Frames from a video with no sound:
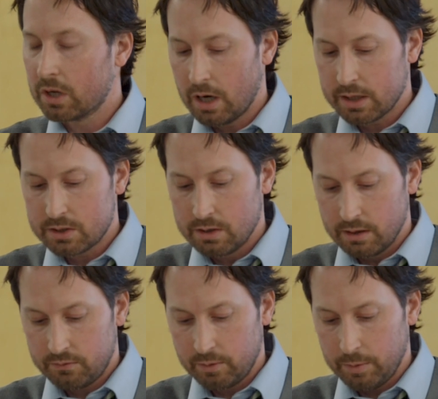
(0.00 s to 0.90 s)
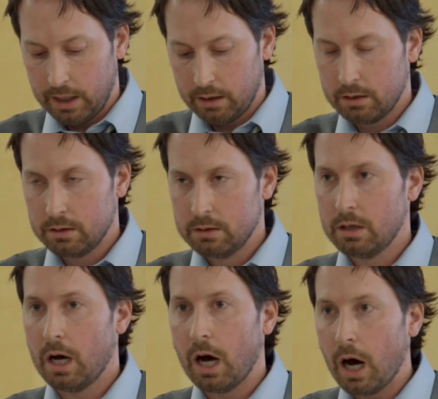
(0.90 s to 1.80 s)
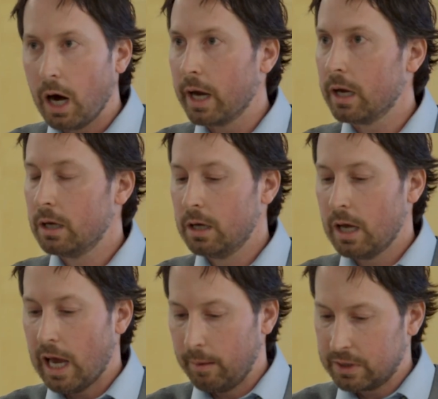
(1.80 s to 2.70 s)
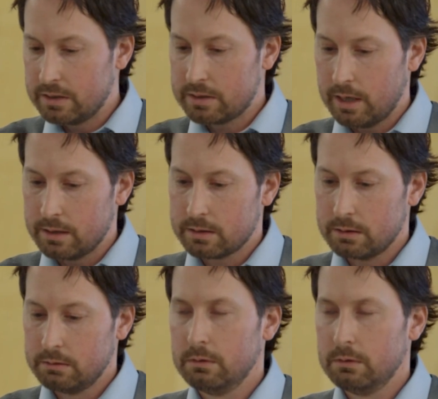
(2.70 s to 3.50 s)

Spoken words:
gods done for me. I am content."